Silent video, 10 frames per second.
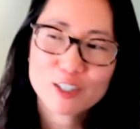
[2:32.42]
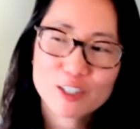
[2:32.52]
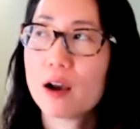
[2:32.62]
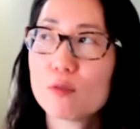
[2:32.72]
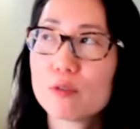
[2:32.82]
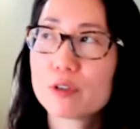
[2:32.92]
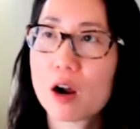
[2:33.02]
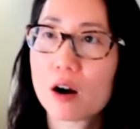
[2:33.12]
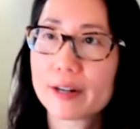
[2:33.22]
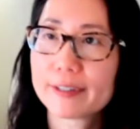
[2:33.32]
how would
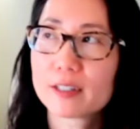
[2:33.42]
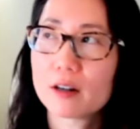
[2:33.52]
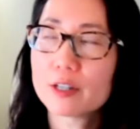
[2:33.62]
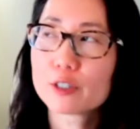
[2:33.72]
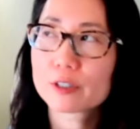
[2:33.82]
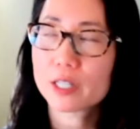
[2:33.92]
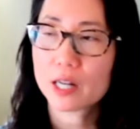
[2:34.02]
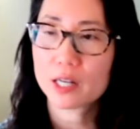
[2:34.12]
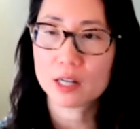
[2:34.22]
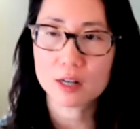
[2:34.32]
our
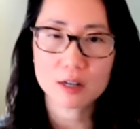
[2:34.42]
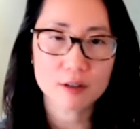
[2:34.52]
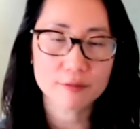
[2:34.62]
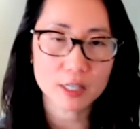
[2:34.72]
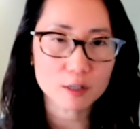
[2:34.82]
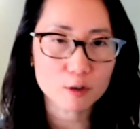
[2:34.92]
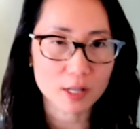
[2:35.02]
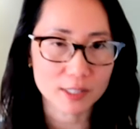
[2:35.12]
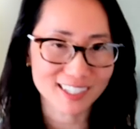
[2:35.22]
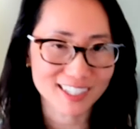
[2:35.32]
understanding of
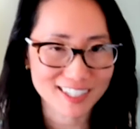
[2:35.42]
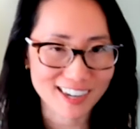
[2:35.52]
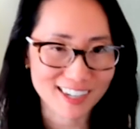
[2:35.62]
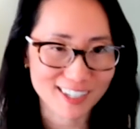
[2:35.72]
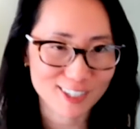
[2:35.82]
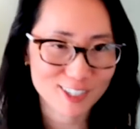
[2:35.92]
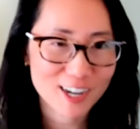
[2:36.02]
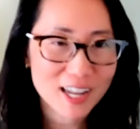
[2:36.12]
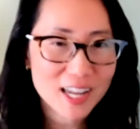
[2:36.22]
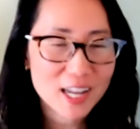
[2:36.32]
inequality change
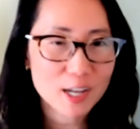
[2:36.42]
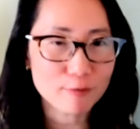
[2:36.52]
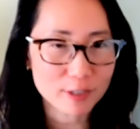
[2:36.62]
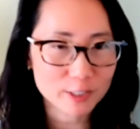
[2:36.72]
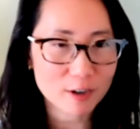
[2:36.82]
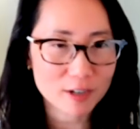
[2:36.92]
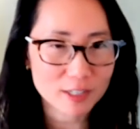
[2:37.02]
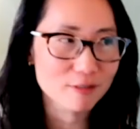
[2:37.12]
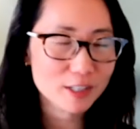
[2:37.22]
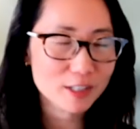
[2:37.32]
if we started
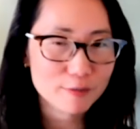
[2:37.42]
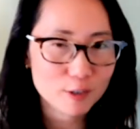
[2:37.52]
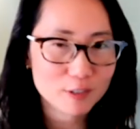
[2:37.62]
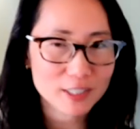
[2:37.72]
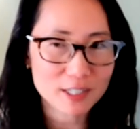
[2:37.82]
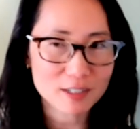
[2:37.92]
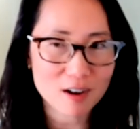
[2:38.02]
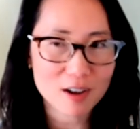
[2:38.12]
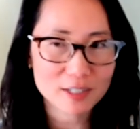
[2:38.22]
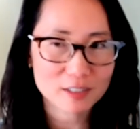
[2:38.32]
really focusing
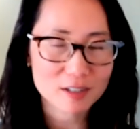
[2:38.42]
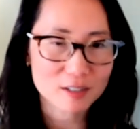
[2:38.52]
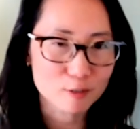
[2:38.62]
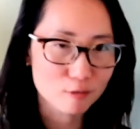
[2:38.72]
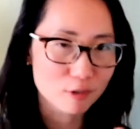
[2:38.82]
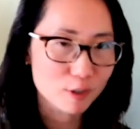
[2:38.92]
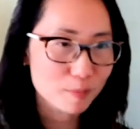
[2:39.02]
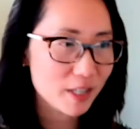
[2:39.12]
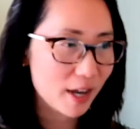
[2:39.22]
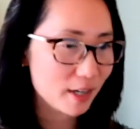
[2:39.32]
not just on the group
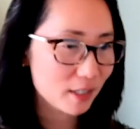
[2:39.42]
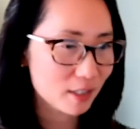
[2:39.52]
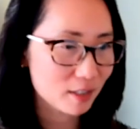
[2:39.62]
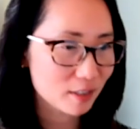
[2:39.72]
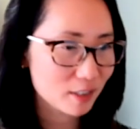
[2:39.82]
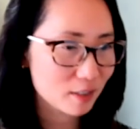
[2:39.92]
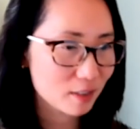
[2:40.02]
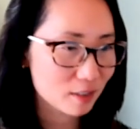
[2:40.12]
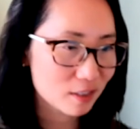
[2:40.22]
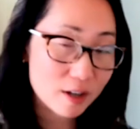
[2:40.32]
that is
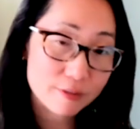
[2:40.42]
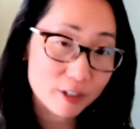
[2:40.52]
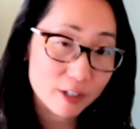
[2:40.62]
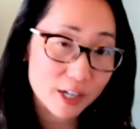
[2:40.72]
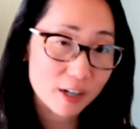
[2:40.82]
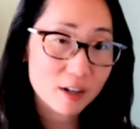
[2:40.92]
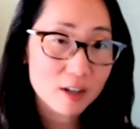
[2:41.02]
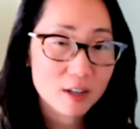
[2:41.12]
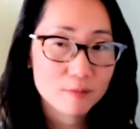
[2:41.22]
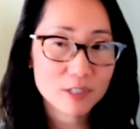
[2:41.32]
suffering,
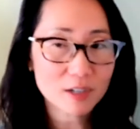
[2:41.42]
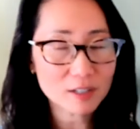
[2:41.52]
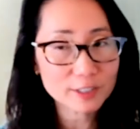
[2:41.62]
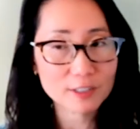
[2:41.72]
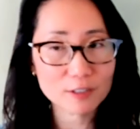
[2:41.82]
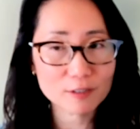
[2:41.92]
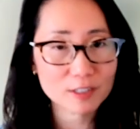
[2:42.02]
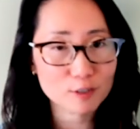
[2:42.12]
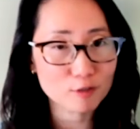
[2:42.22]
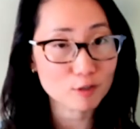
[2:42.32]
but also on
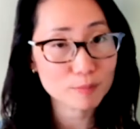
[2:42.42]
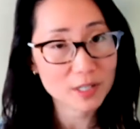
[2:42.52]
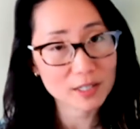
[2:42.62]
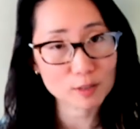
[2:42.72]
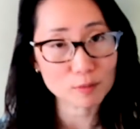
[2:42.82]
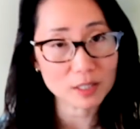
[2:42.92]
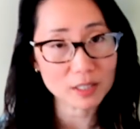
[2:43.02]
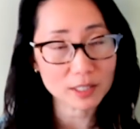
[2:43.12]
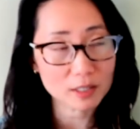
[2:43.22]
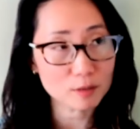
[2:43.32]
the group that is
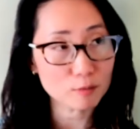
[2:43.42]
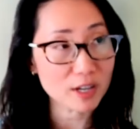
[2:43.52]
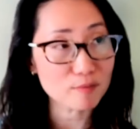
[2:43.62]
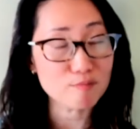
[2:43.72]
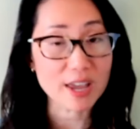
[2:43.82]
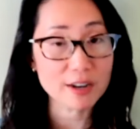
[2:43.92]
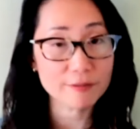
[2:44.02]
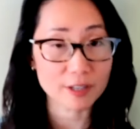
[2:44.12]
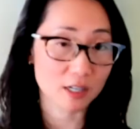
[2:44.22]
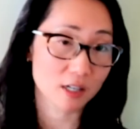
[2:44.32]
really in a way
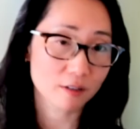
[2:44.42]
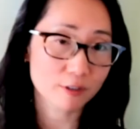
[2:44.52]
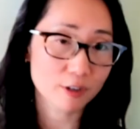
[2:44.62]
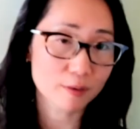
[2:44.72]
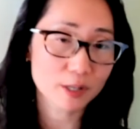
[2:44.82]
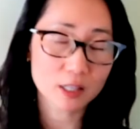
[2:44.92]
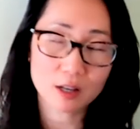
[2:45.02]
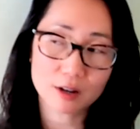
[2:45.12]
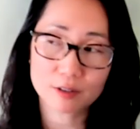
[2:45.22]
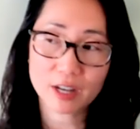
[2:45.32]
benefiting from a
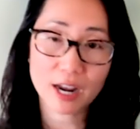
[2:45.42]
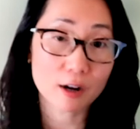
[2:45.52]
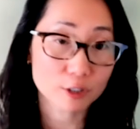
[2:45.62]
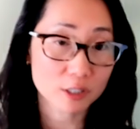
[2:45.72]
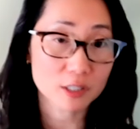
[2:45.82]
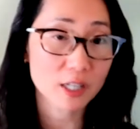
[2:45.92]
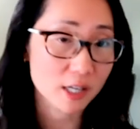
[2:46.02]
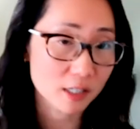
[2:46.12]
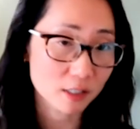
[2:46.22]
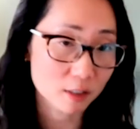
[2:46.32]
lot of how
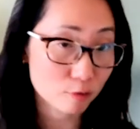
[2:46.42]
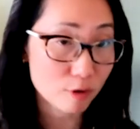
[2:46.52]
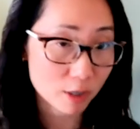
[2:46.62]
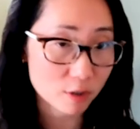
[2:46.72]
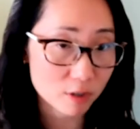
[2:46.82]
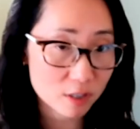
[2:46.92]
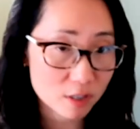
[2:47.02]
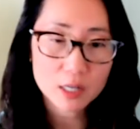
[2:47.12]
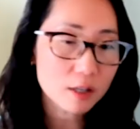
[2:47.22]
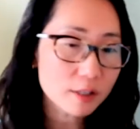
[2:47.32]
society is structured?
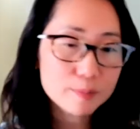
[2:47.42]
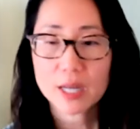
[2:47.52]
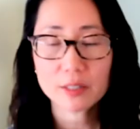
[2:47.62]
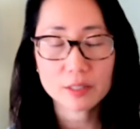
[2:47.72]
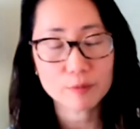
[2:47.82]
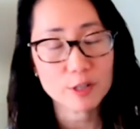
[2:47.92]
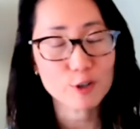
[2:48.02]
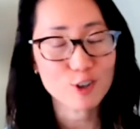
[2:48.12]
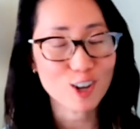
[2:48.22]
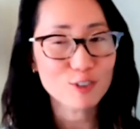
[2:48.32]
It all depends on whether
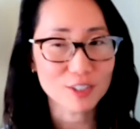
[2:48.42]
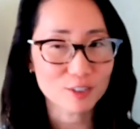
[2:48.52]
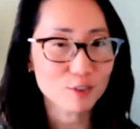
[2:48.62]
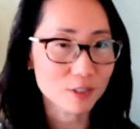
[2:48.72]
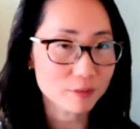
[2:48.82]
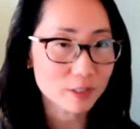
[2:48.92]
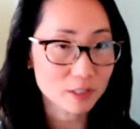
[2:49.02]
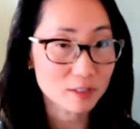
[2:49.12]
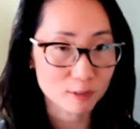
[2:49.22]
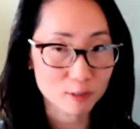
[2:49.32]
or not you think those
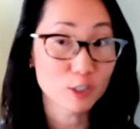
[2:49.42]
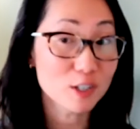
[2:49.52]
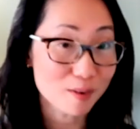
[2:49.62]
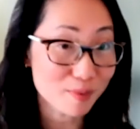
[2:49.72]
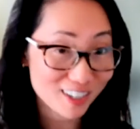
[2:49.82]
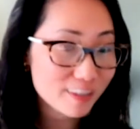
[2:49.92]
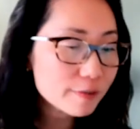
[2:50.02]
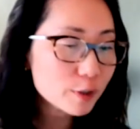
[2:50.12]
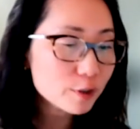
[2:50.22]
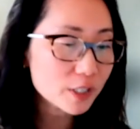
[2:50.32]
differences are legitimate.
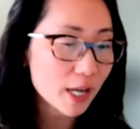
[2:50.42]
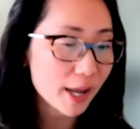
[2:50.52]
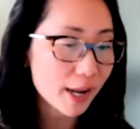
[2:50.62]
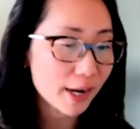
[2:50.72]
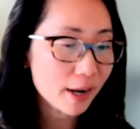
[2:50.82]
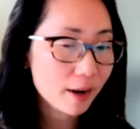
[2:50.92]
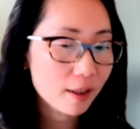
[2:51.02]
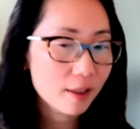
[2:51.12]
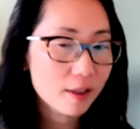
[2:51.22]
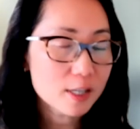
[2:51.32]
If you say,
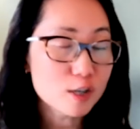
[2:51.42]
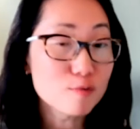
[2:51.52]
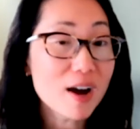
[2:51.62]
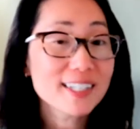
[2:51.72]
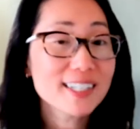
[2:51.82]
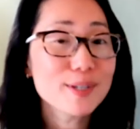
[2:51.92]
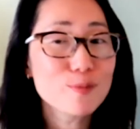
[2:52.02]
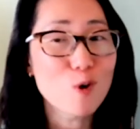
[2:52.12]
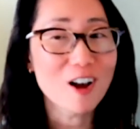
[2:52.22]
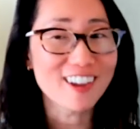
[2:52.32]
you know, my team
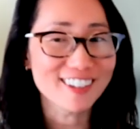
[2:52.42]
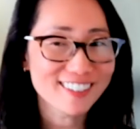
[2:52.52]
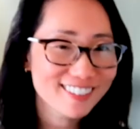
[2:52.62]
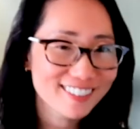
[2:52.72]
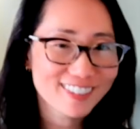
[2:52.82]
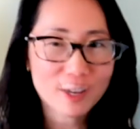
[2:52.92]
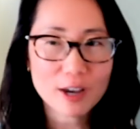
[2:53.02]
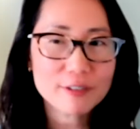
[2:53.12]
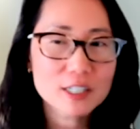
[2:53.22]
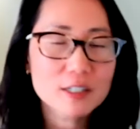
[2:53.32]
won, you
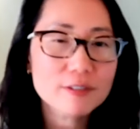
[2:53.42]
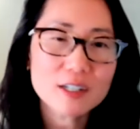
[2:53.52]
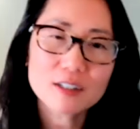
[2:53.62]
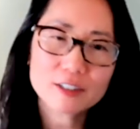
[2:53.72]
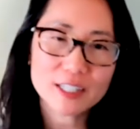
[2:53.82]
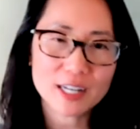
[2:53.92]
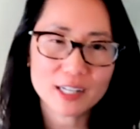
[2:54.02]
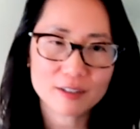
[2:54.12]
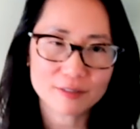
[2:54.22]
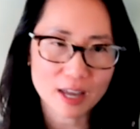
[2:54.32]
have a different
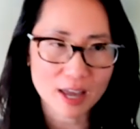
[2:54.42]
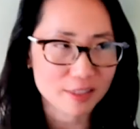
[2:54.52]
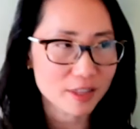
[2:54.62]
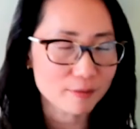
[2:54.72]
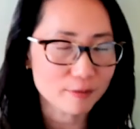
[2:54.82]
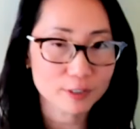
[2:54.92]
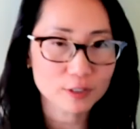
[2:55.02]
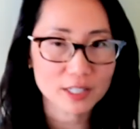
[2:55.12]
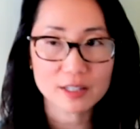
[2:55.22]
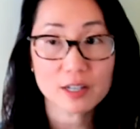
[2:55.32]
understanding of that than if you
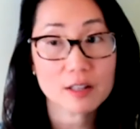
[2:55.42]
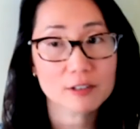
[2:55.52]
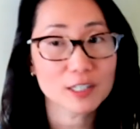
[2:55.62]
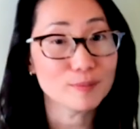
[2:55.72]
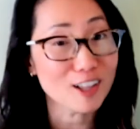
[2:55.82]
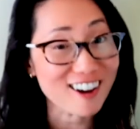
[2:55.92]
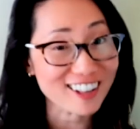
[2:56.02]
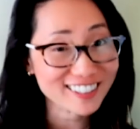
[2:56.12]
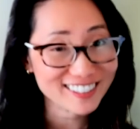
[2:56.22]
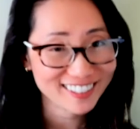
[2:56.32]
say the other team lost.